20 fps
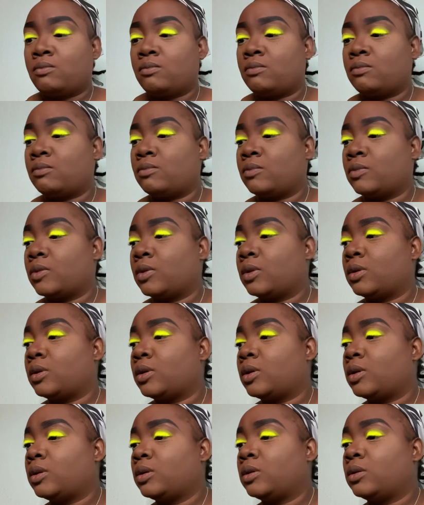And like I said, I'm
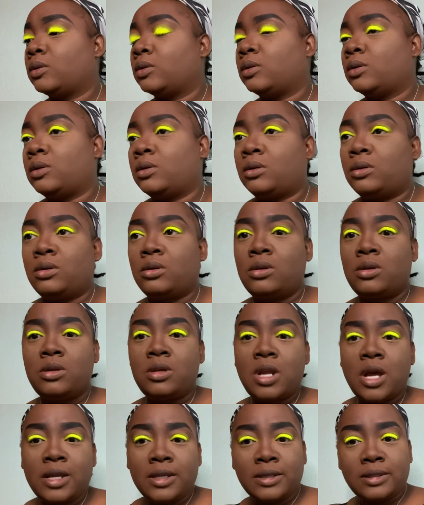not that dramatic.
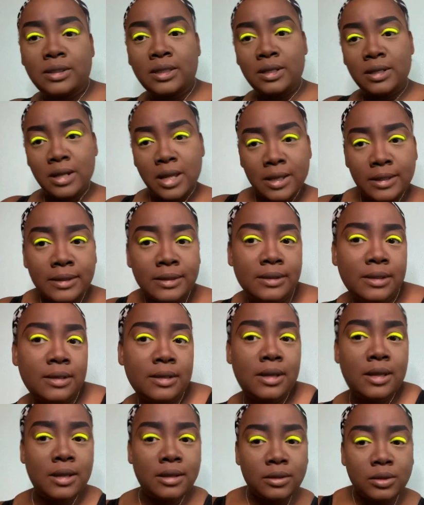Not yet.
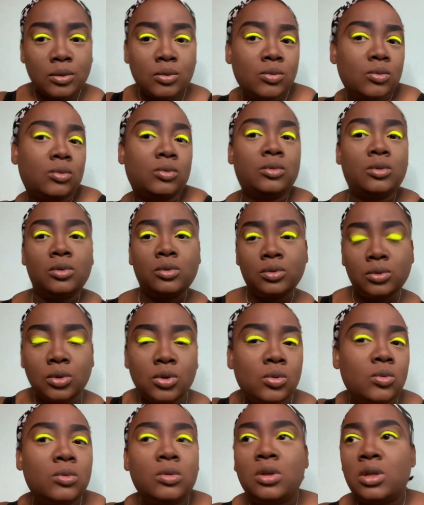Do my little
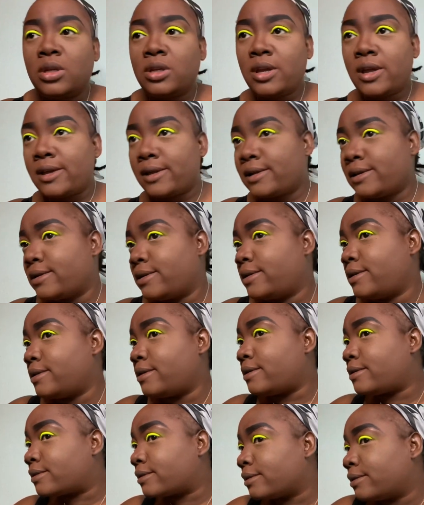dance. I'm
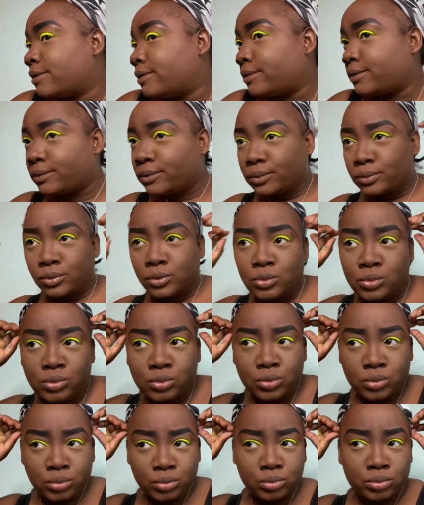almost
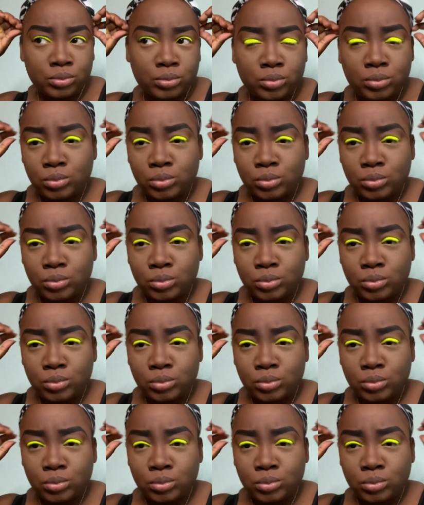done.